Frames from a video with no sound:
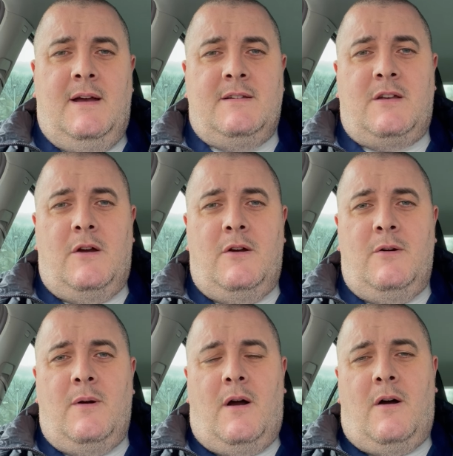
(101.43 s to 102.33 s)

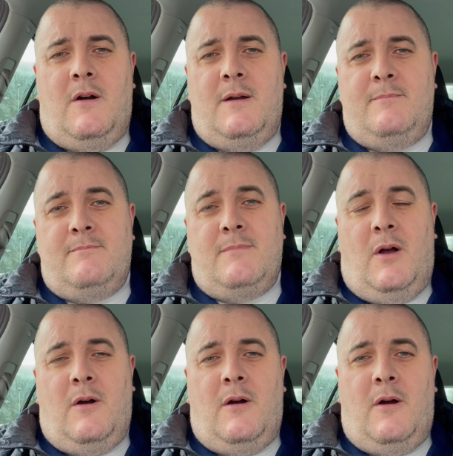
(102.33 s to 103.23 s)
So I'm
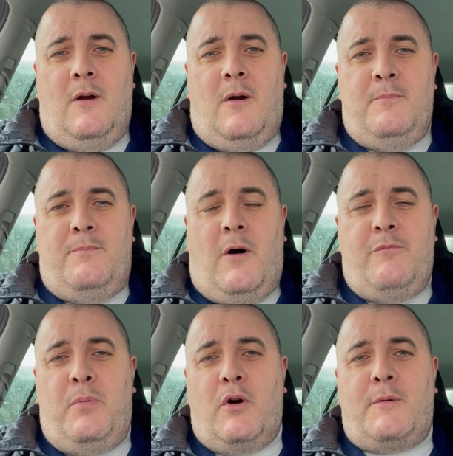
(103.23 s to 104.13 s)
I, am i
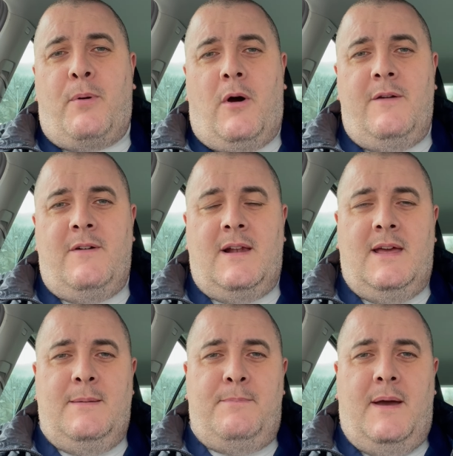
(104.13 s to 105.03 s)
I've booked
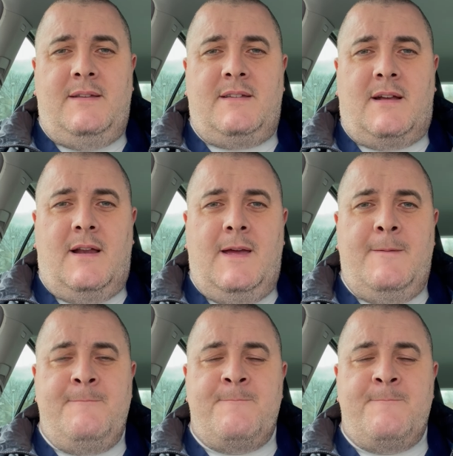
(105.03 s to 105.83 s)
privately basically.